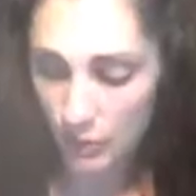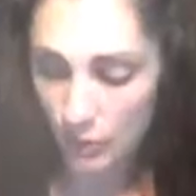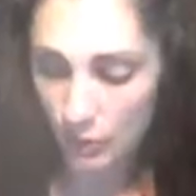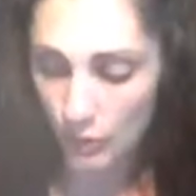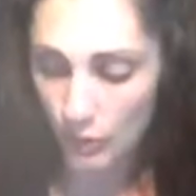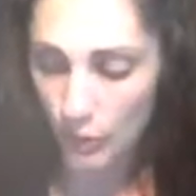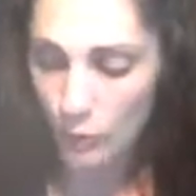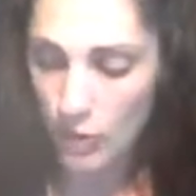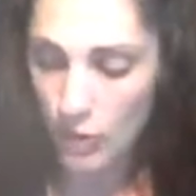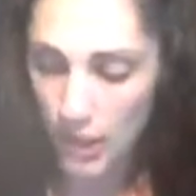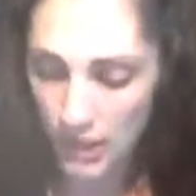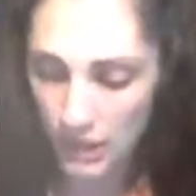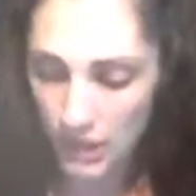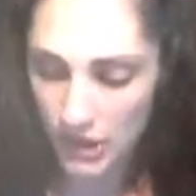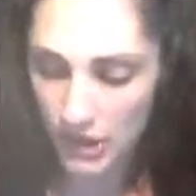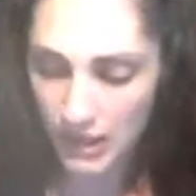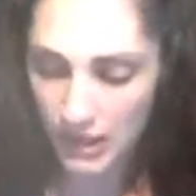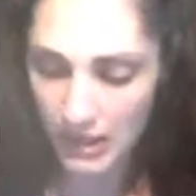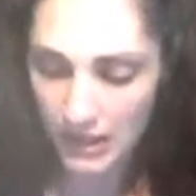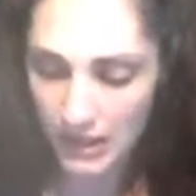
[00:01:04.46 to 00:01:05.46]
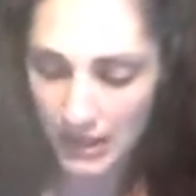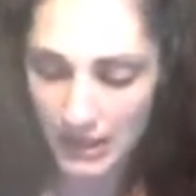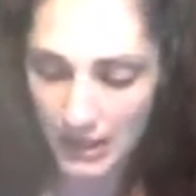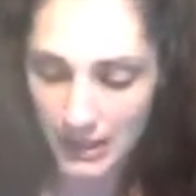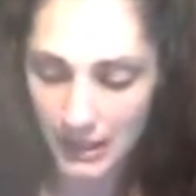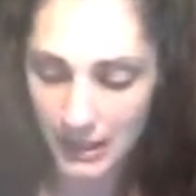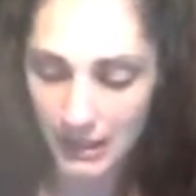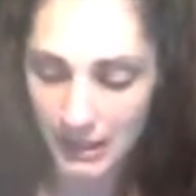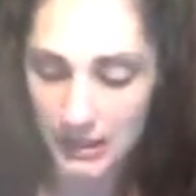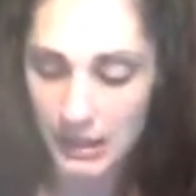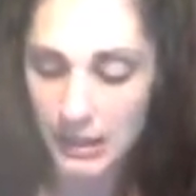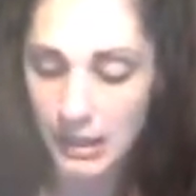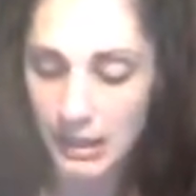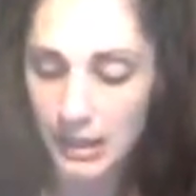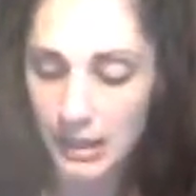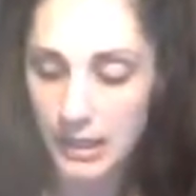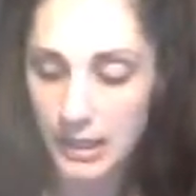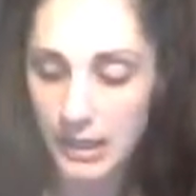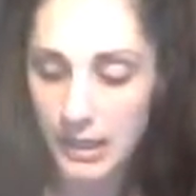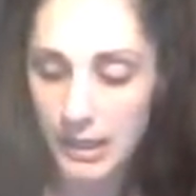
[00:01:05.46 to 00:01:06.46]
George Washington,
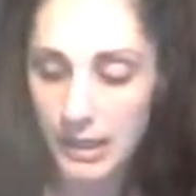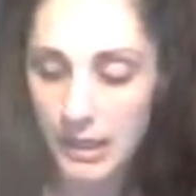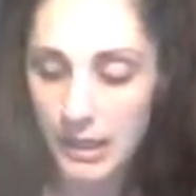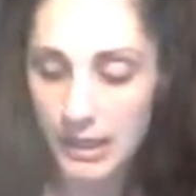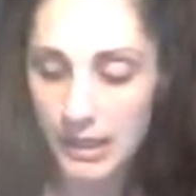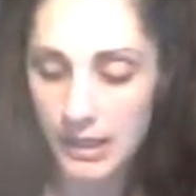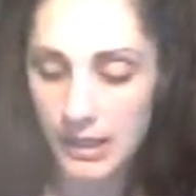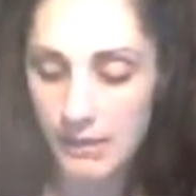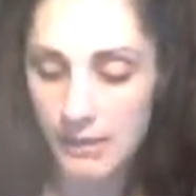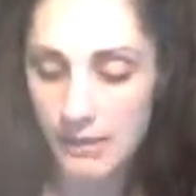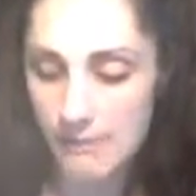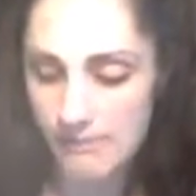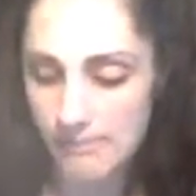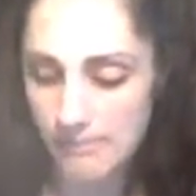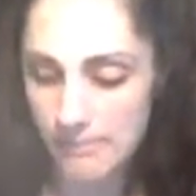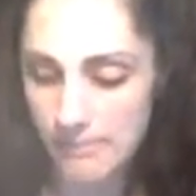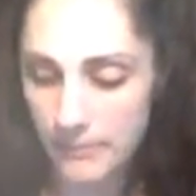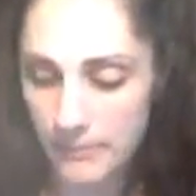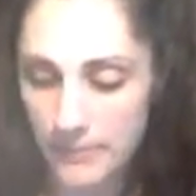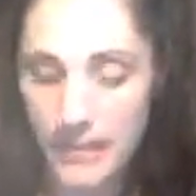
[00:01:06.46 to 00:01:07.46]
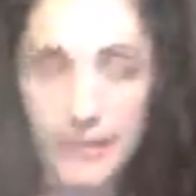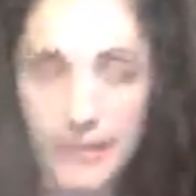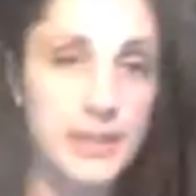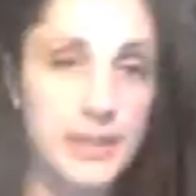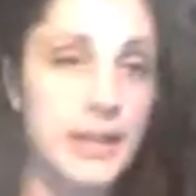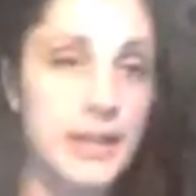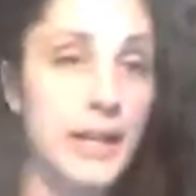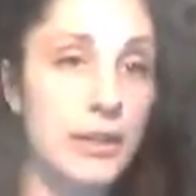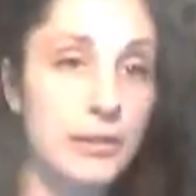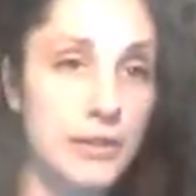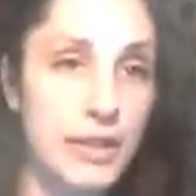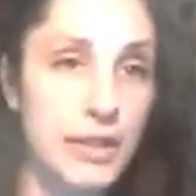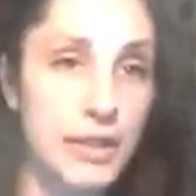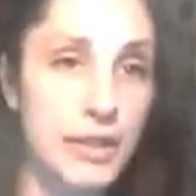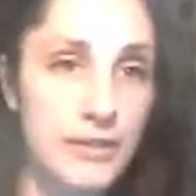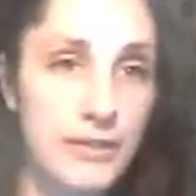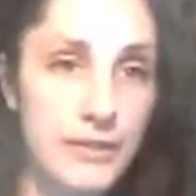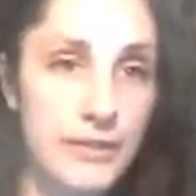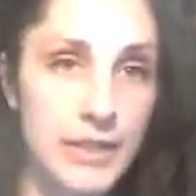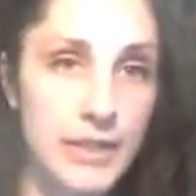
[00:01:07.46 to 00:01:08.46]
um, the
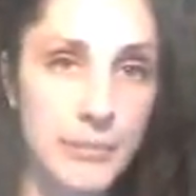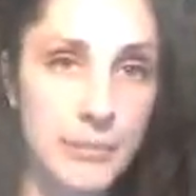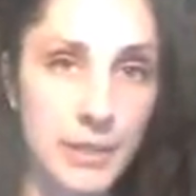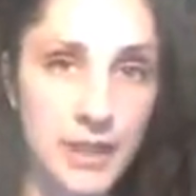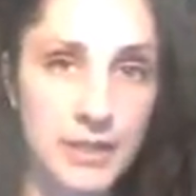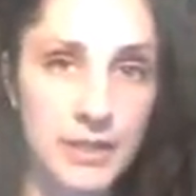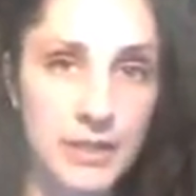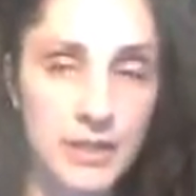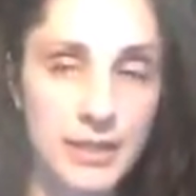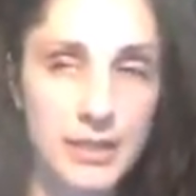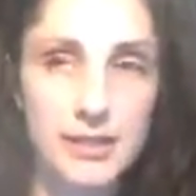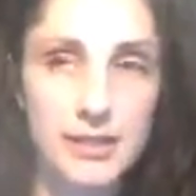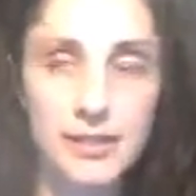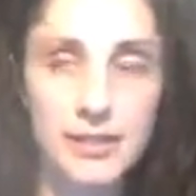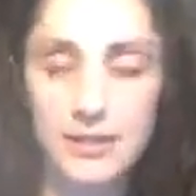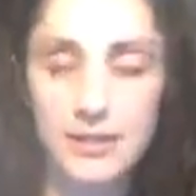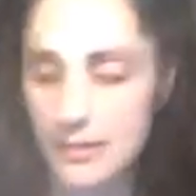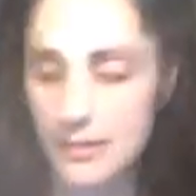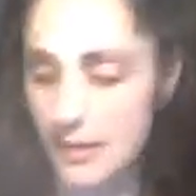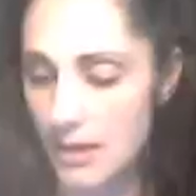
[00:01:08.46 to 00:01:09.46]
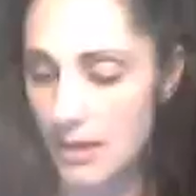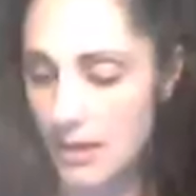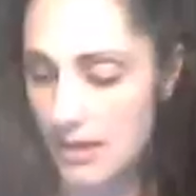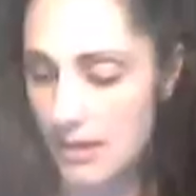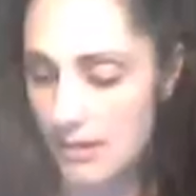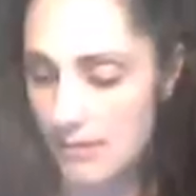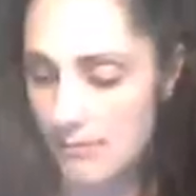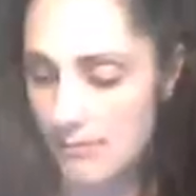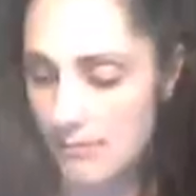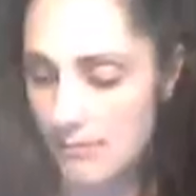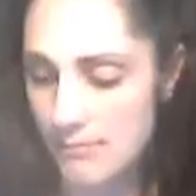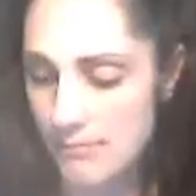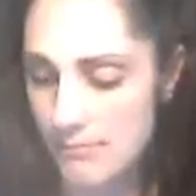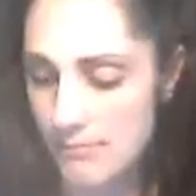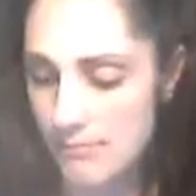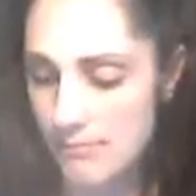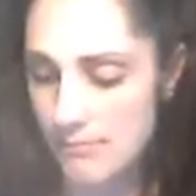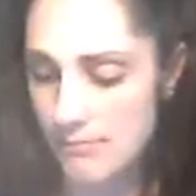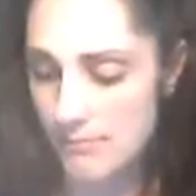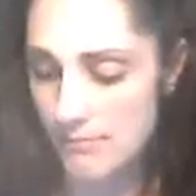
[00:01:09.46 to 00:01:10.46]
Declaration of Independence,
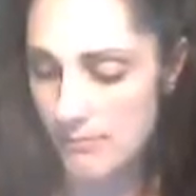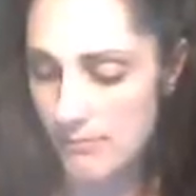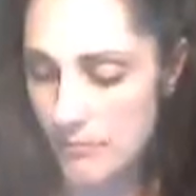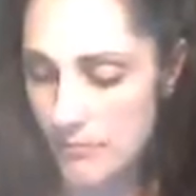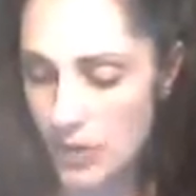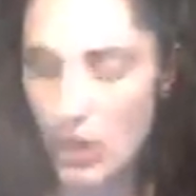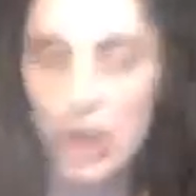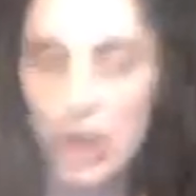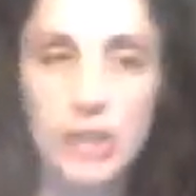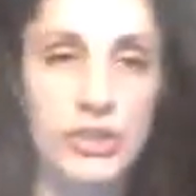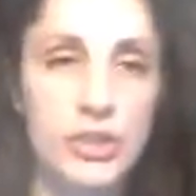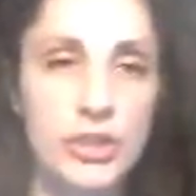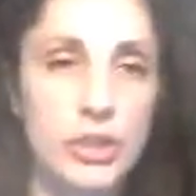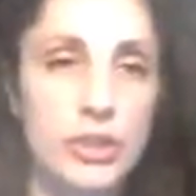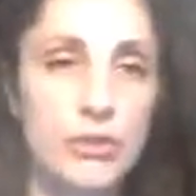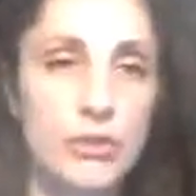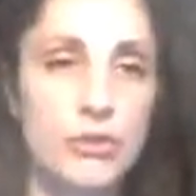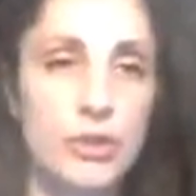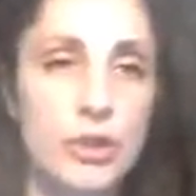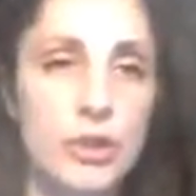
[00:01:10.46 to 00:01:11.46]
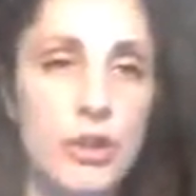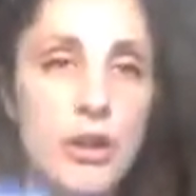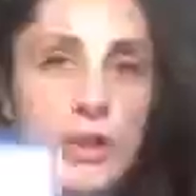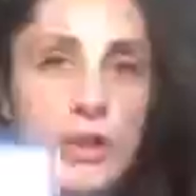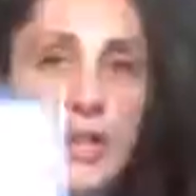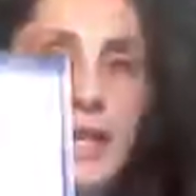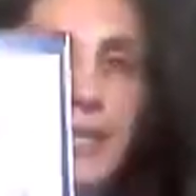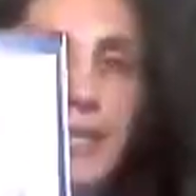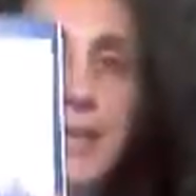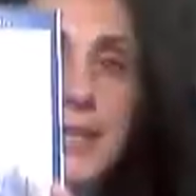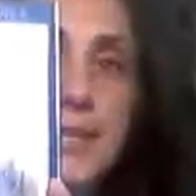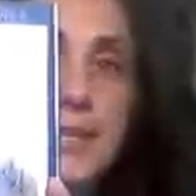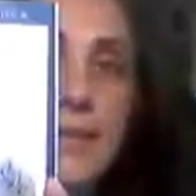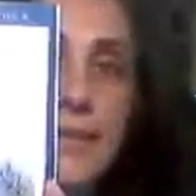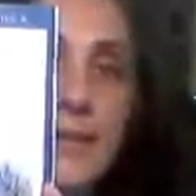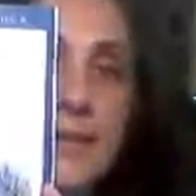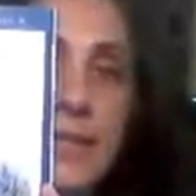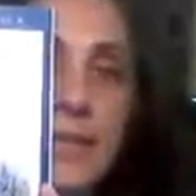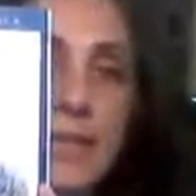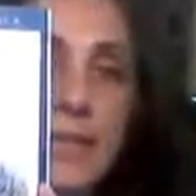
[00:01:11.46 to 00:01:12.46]
the Constitution, all that kind of
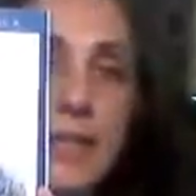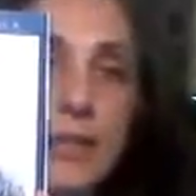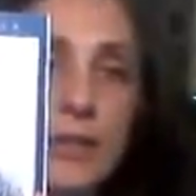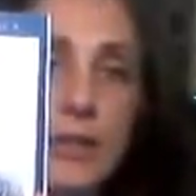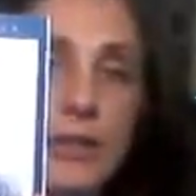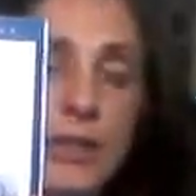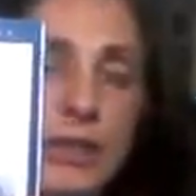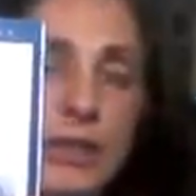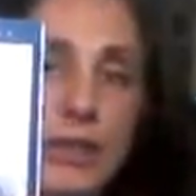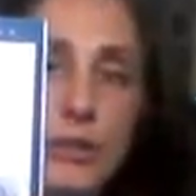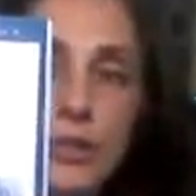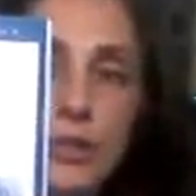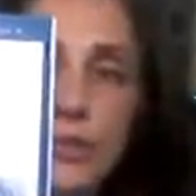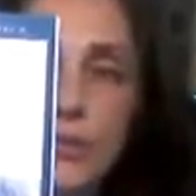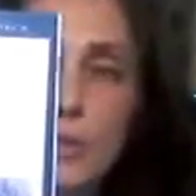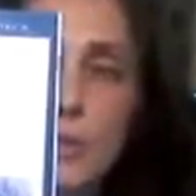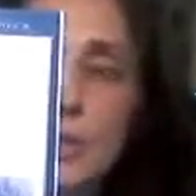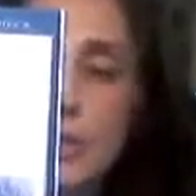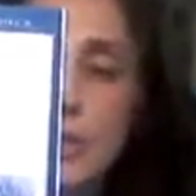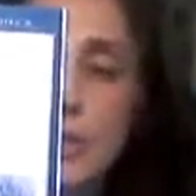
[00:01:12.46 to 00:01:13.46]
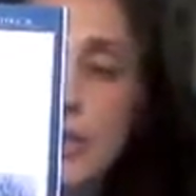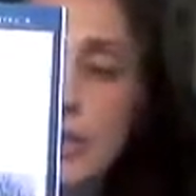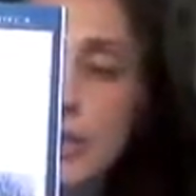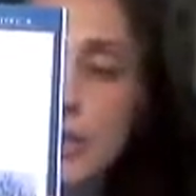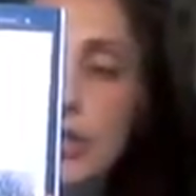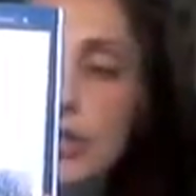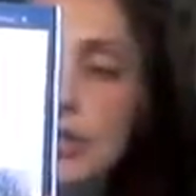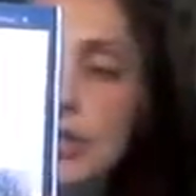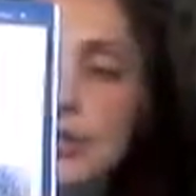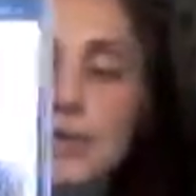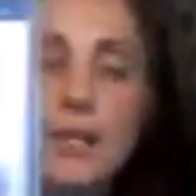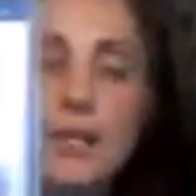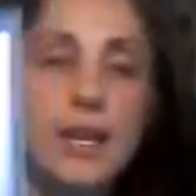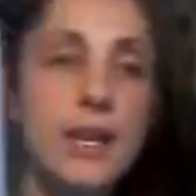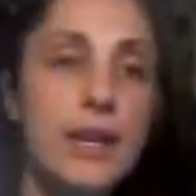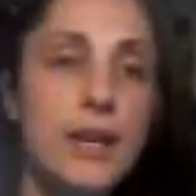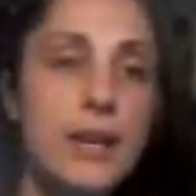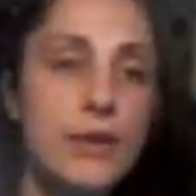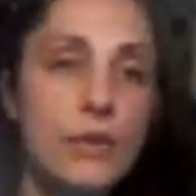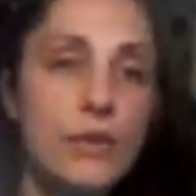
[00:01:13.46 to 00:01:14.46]
stuff is in here in short sections
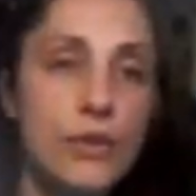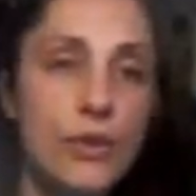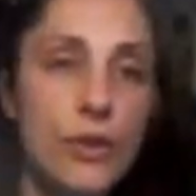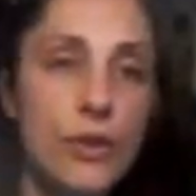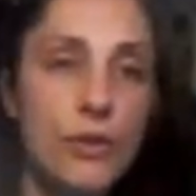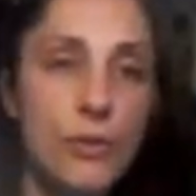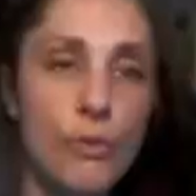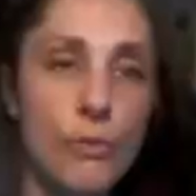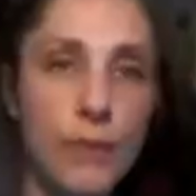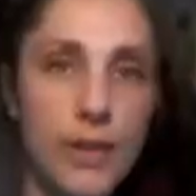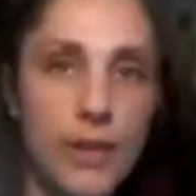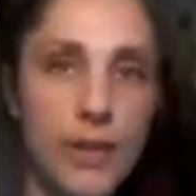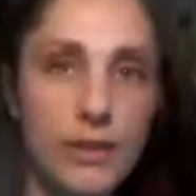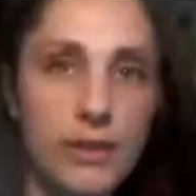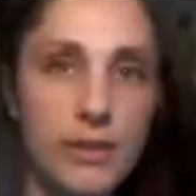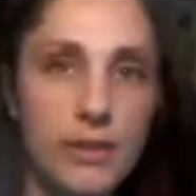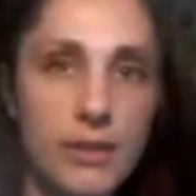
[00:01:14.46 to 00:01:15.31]
to go with